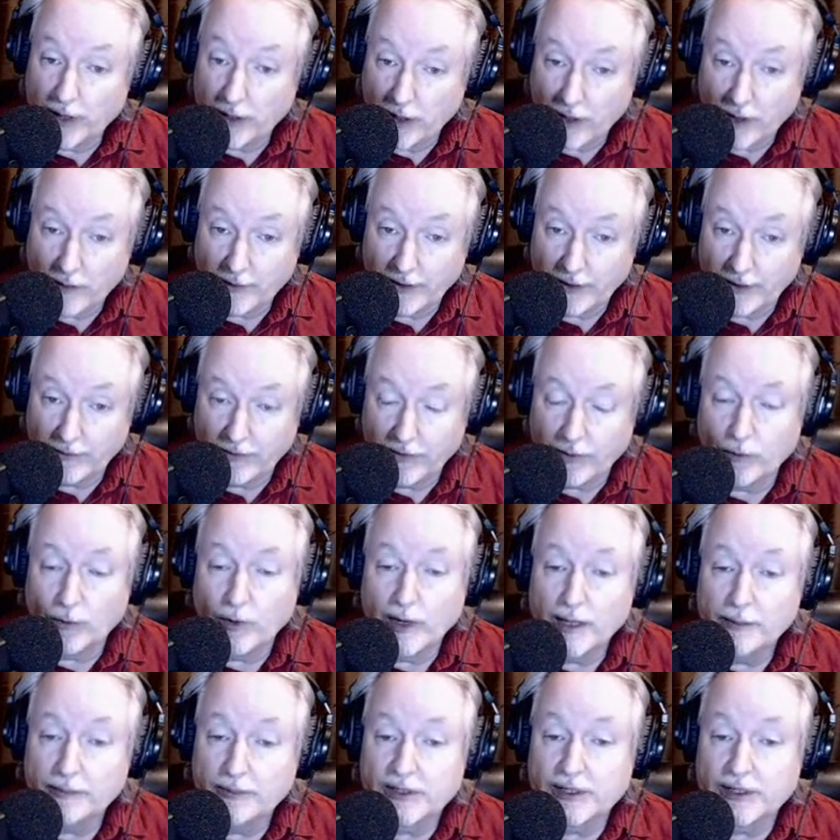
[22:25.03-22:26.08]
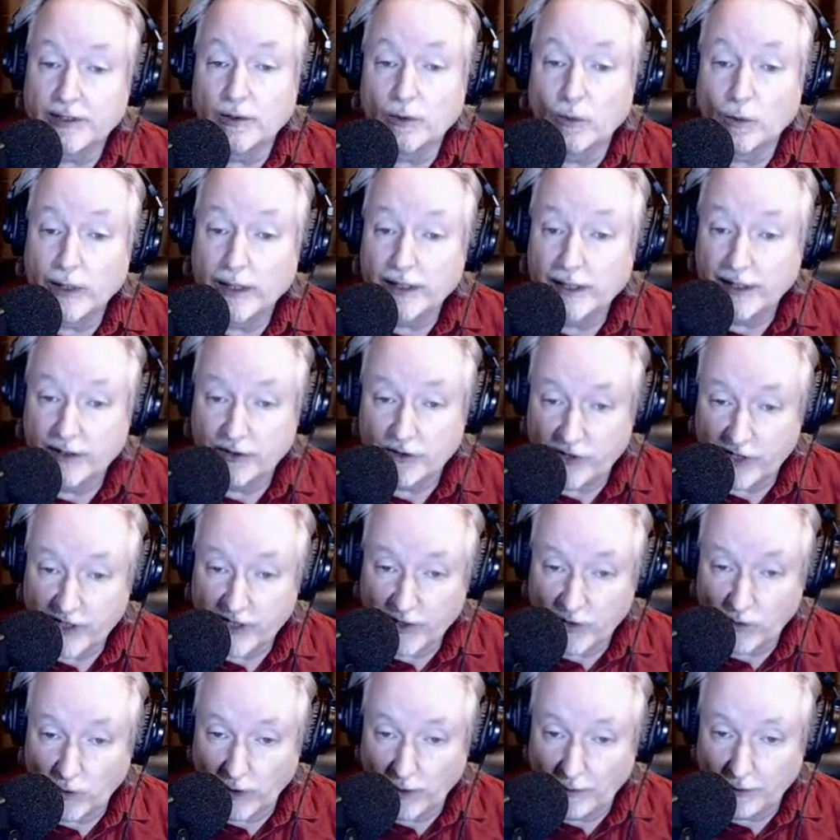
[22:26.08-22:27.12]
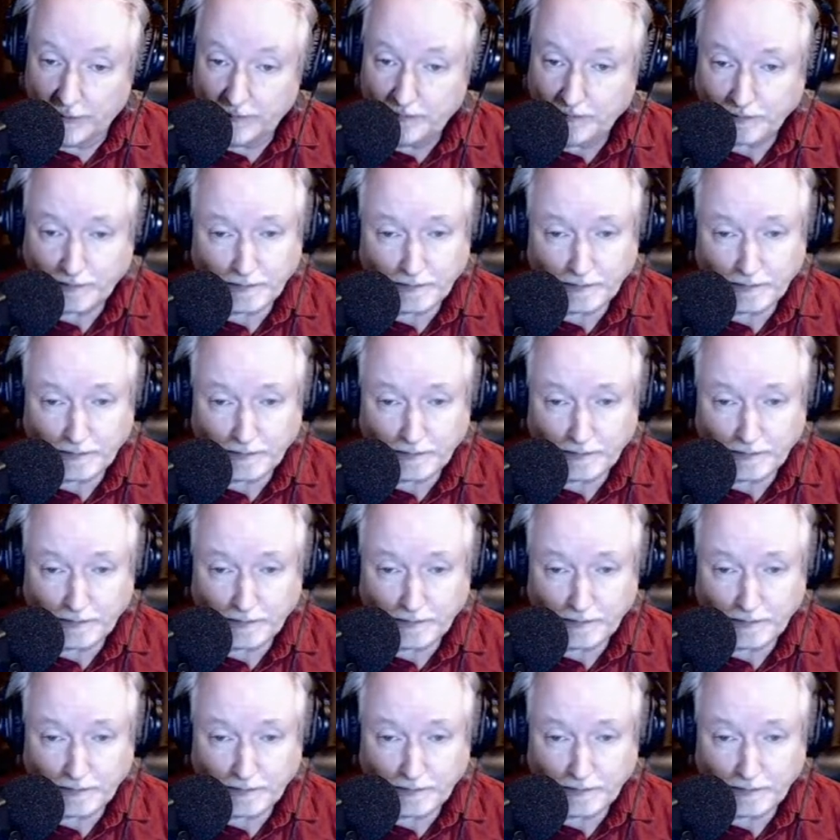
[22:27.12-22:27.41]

Army, the rapes and the way they treated women,